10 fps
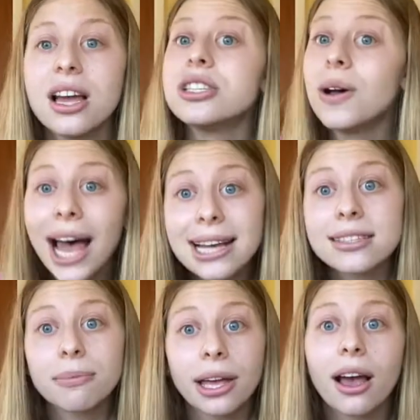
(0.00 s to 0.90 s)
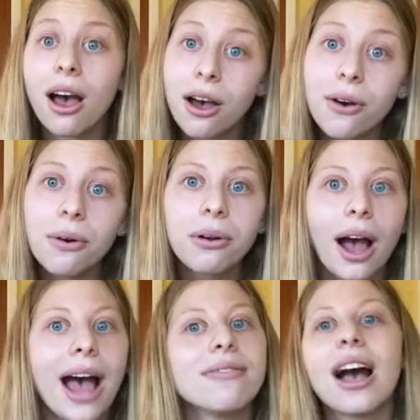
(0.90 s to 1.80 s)
So I'll ask somebody, oh,
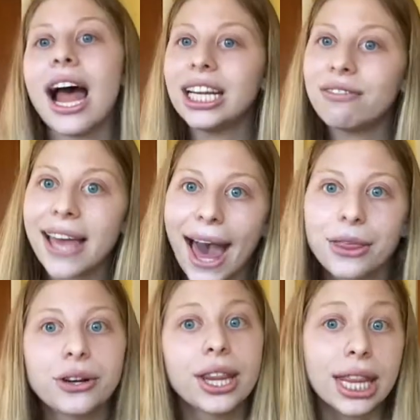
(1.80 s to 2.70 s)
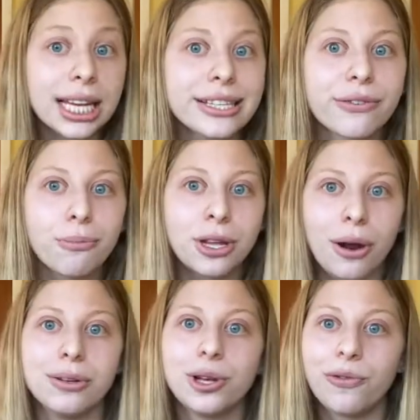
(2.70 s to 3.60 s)
I've kind of gathered this from the
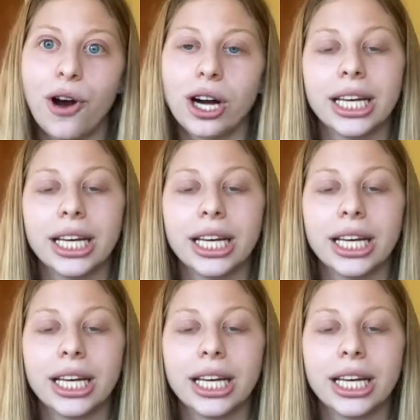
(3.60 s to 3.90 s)
note so far,